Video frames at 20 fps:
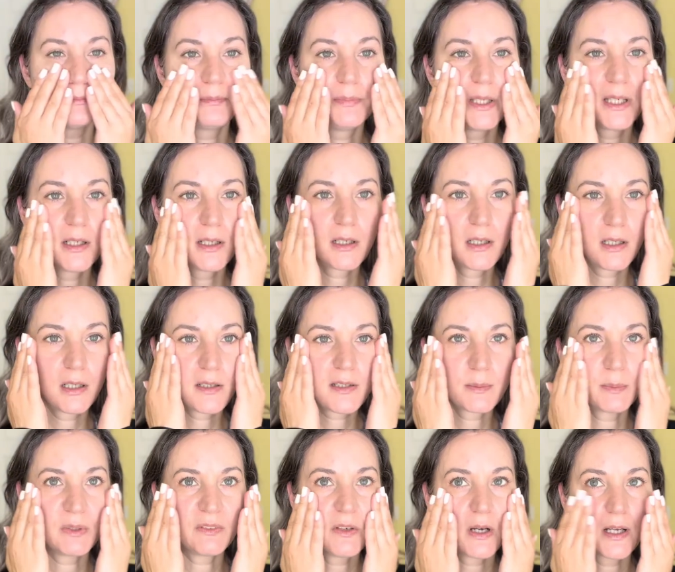bigger, some
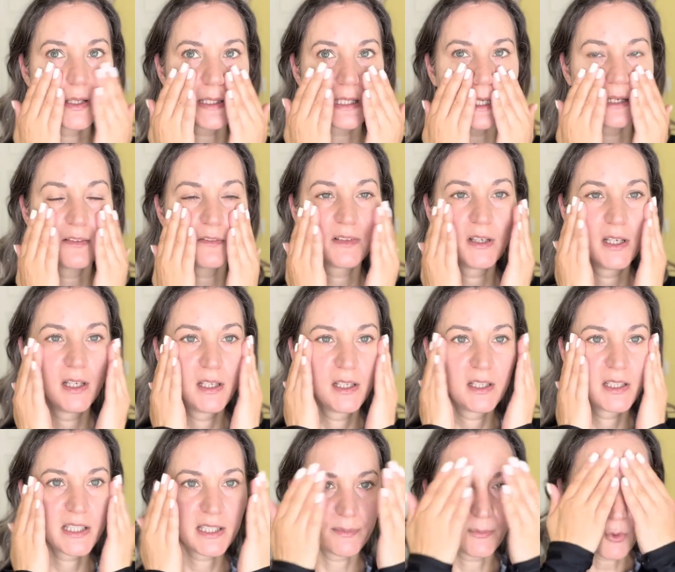of us have
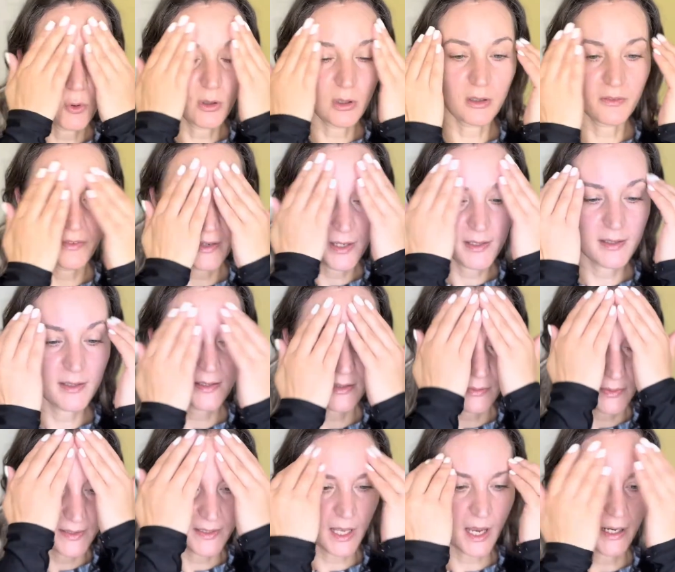smaller faces, so
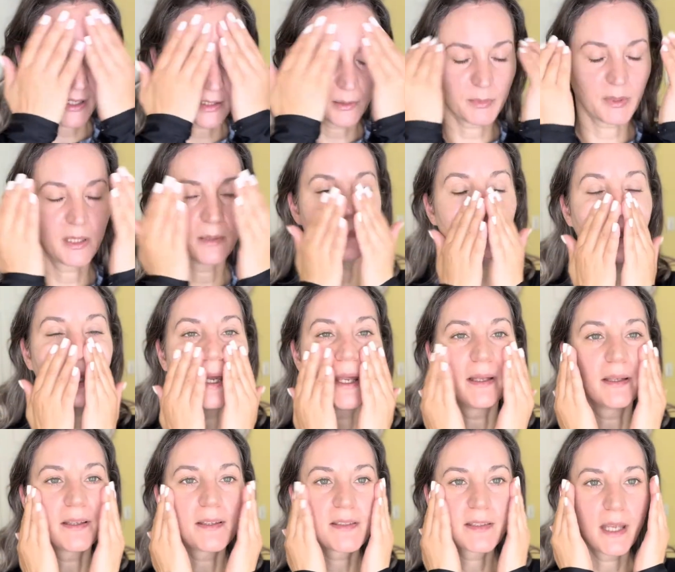it's not going to be applying
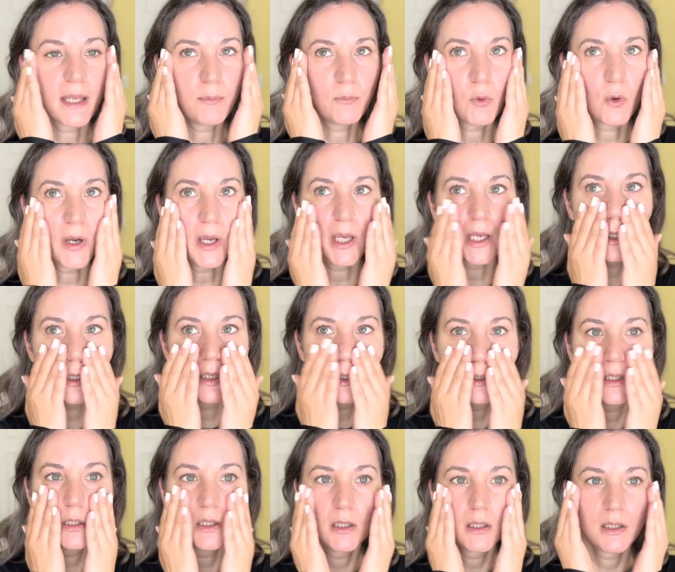the same way.
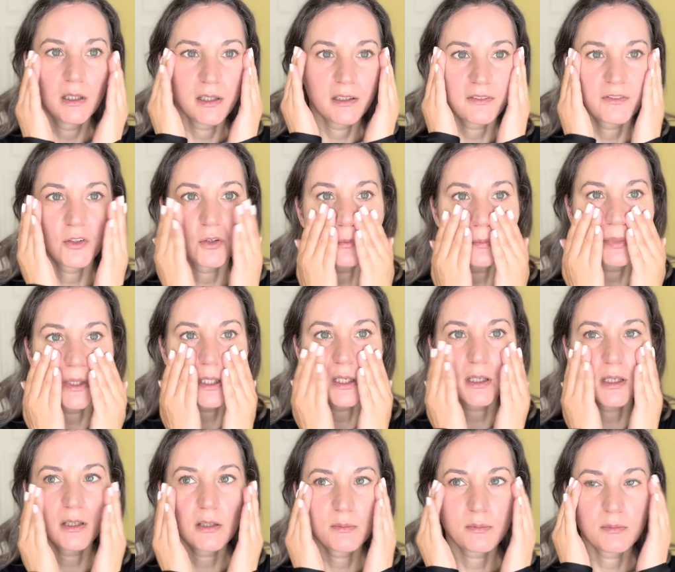If you're bigger,
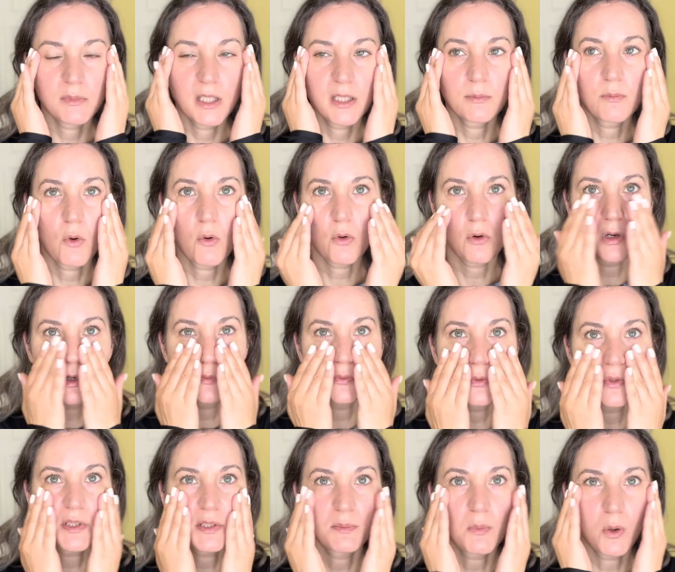you need more. If you're
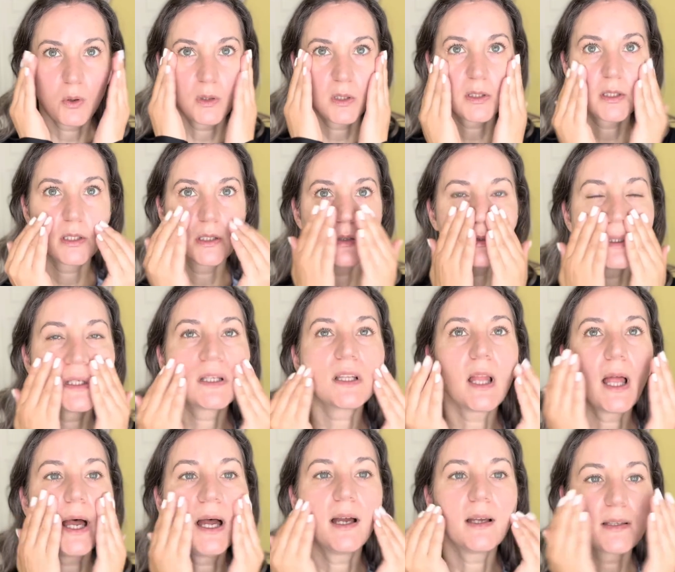smaller, then you need
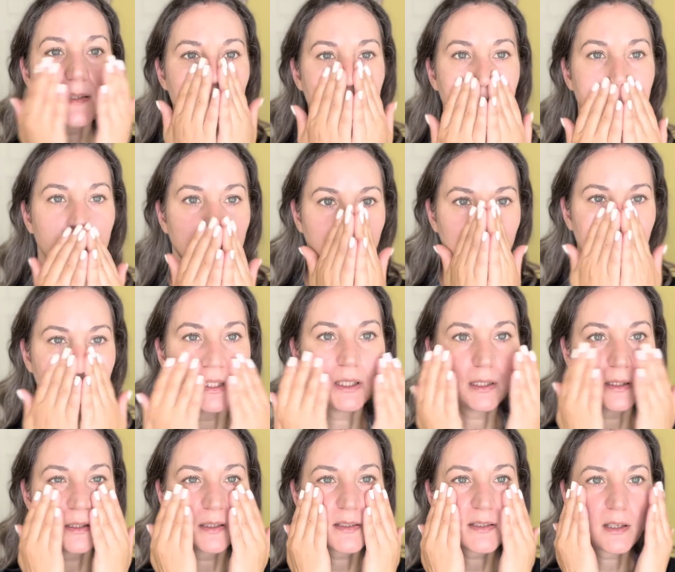less.
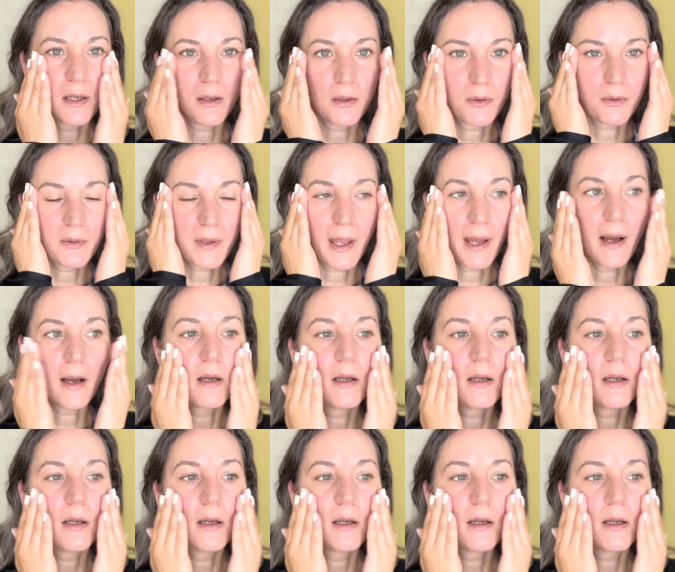And so yeah,